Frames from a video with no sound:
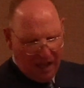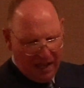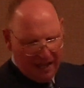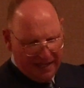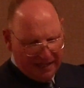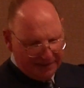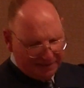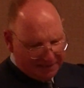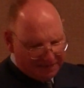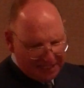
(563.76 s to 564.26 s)

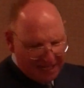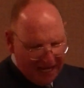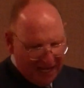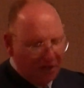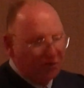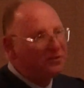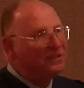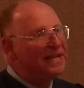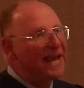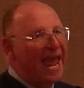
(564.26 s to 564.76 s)

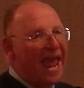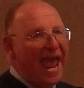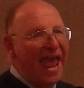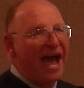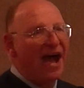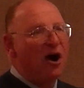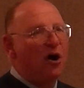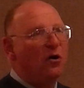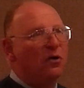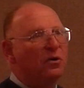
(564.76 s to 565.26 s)
until
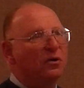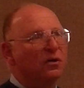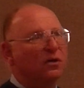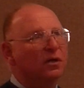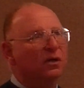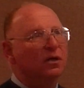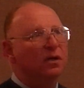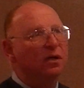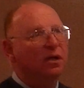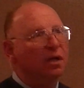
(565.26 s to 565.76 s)
now,
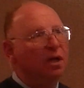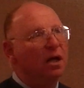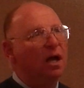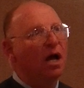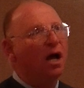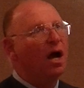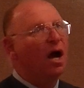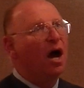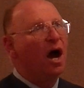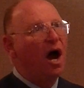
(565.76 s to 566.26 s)

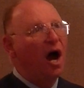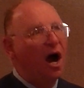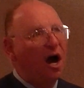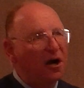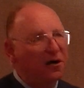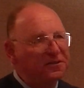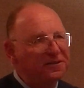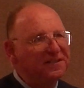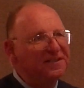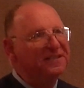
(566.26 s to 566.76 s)

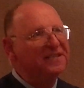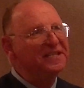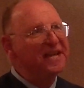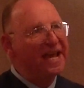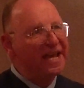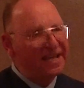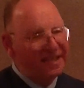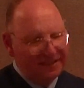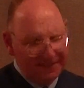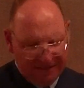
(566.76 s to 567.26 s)
our
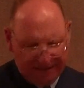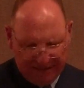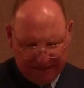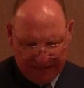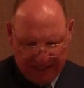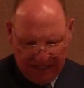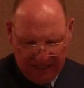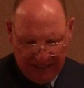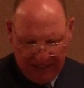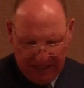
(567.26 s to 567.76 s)

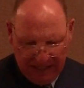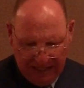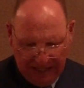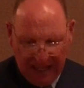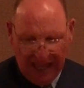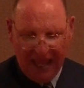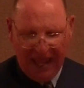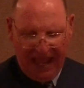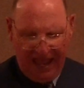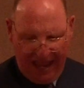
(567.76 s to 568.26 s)
sins
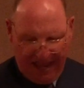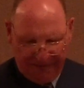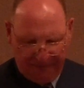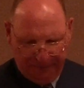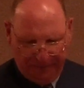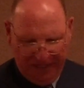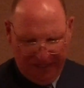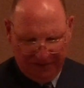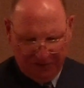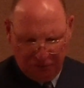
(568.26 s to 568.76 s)

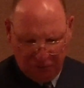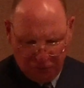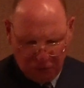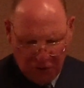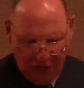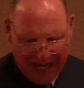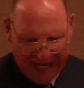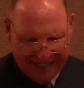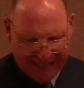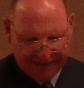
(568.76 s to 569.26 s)
have been
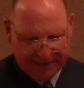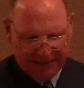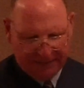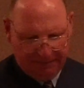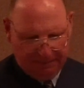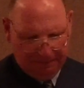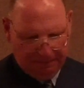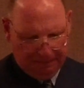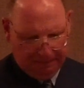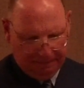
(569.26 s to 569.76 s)
great.
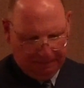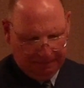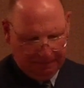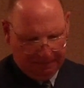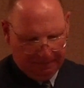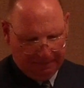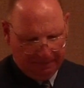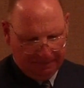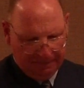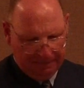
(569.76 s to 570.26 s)

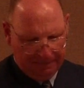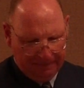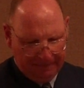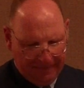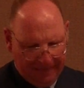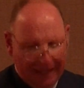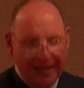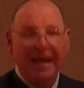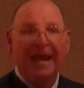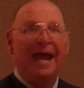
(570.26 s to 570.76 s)

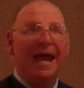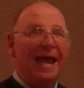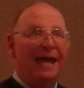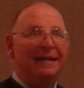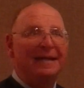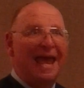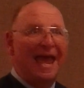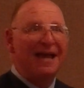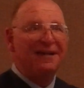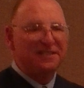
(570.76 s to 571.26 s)

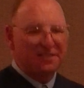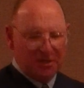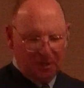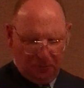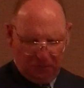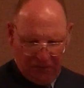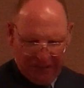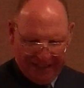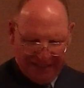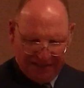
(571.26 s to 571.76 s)
And as
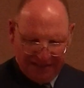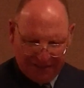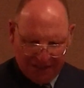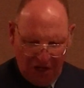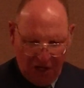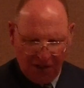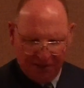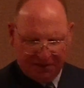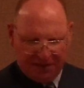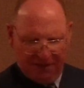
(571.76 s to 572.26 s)
a
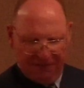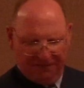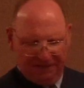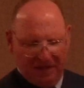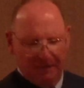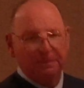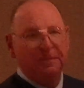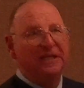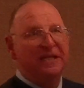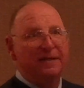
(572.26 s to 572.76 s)
result of
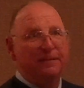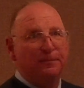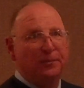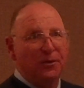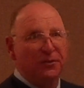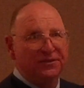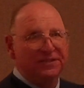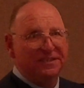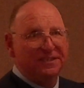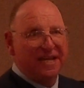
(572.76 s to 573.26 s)
the
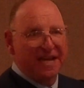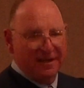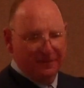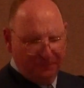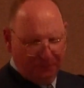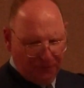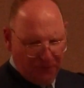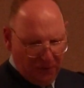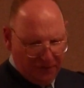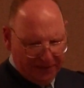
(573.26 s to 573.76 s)
people's
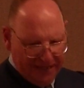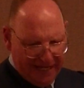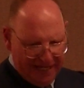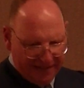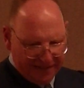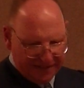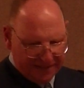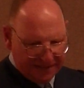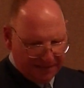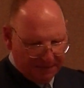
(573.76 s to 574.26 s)

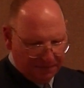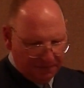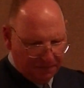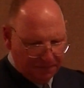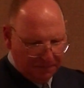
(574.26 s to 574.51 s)
sinfulness,